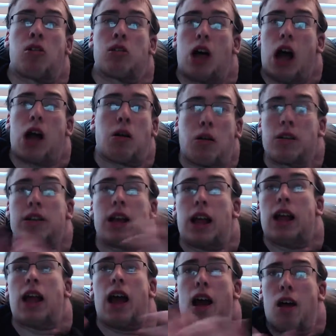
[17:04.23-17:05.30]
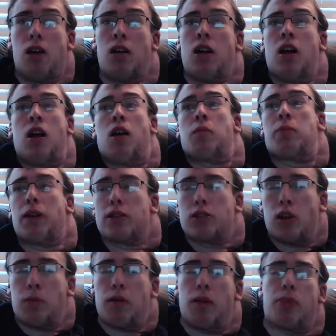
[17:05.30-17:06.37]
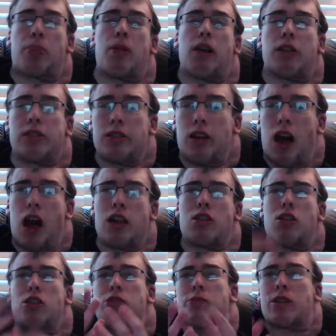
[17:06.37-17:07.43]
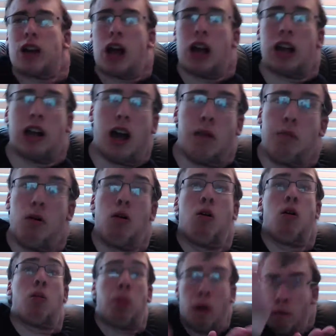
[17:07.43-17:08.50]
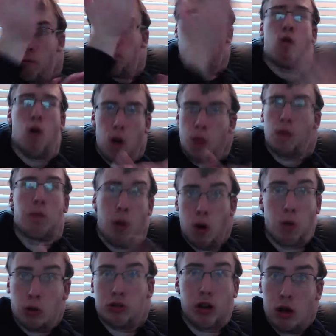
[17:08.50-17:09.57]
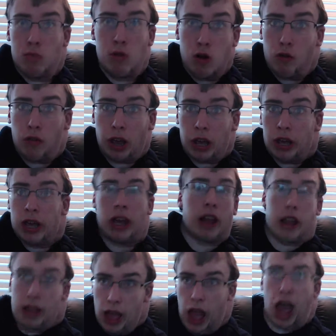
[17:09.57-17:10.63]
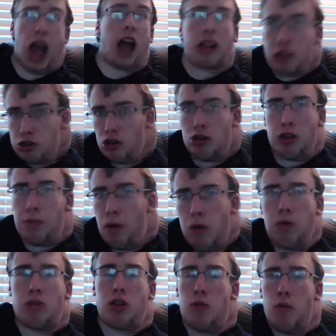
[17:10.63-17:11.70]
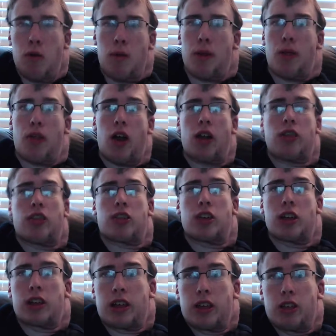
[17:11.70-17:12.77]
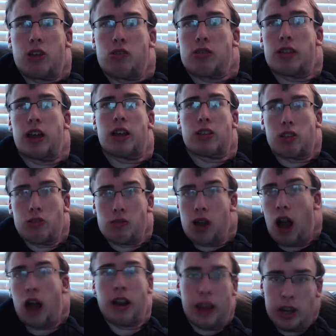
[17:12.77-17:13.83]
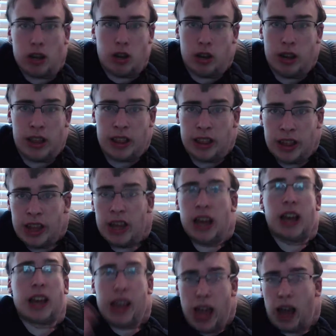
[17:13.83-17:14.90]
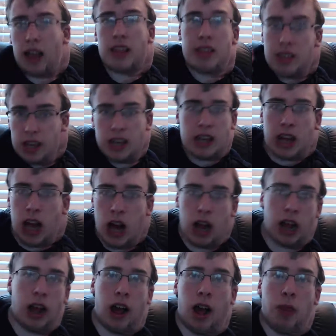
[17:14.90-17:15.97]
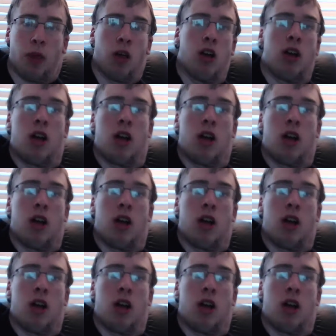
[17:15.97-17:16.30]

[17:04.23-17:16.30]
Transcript: I'm going to say that now. Based off of that's I thought they were Hikari level before the Boruto movie. After the Boruto movie, the fact that she can do things they couldn't, yes, she's Hikari level.